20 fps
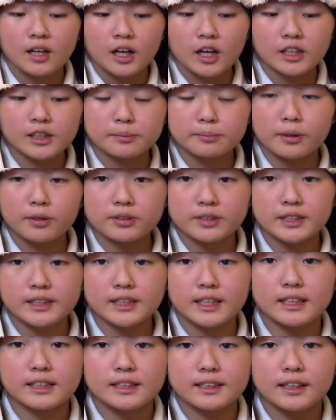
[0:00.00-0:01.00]
Osmosis
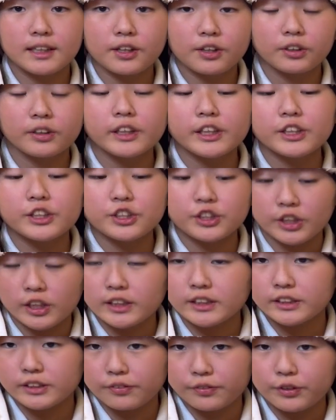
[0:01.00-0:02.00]
is literally
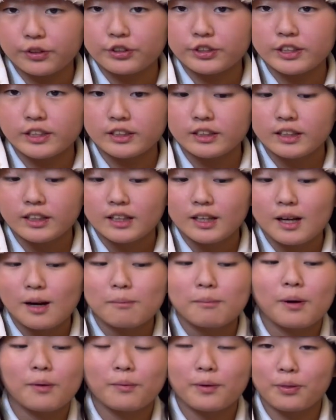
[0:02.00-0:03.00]
just diffusion,
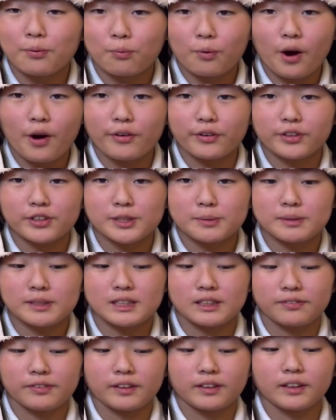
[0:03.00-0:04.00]
but with water
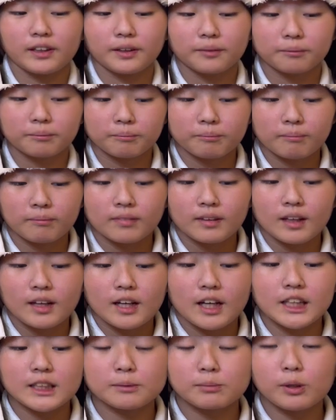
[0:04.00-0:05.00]
specifically.
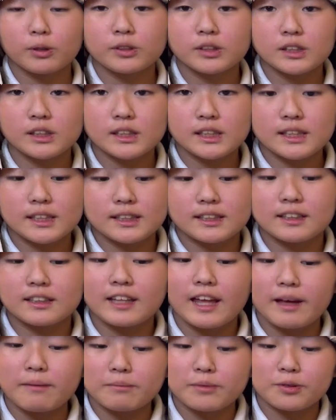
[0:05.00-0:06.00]
Osmosis is the
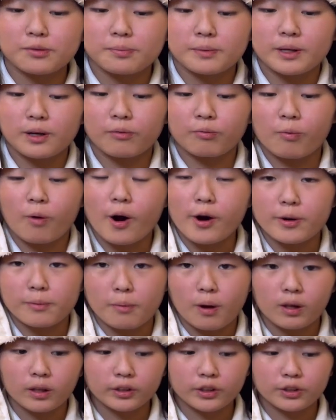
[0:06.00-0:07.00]
net movement of water
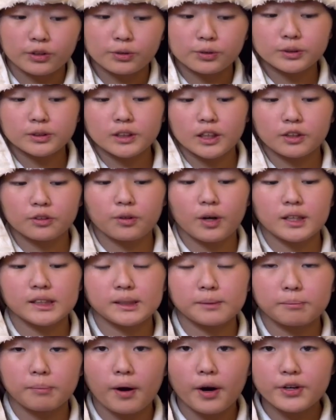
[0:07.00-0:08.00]
molecules across
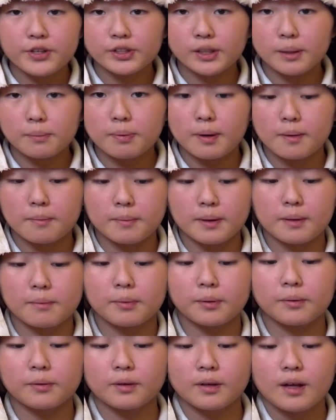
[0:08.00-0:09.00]
a partially
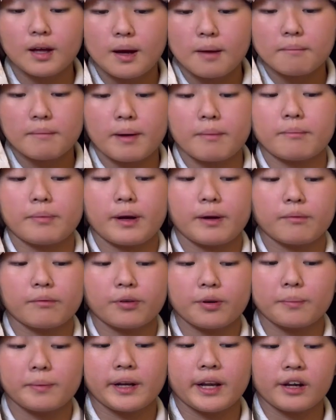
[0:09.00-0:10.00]
permeable membrane
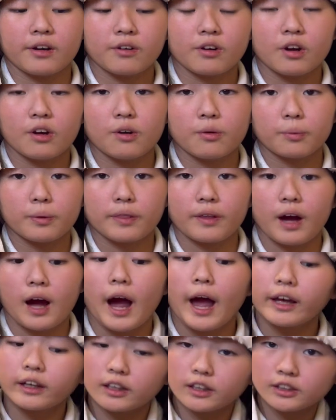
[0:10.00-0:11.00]
from an area with a
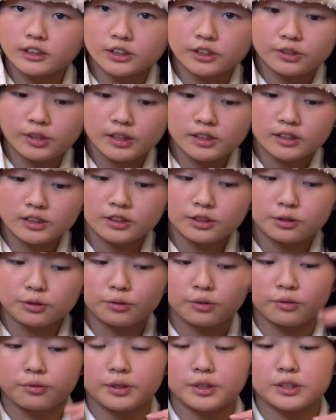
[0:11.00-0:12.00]
high concentration
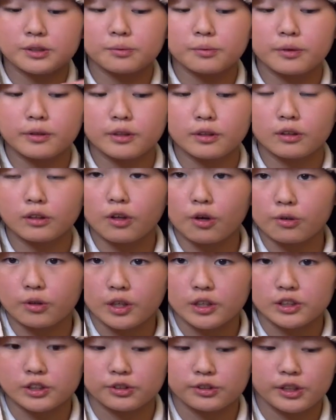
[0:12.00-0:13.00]
to a region with low
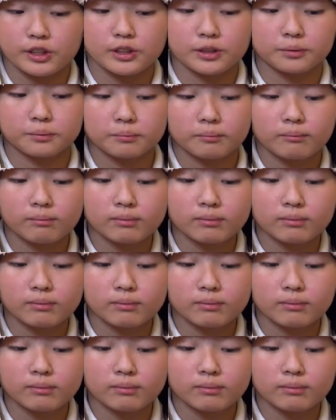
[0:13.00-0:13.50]
concentration.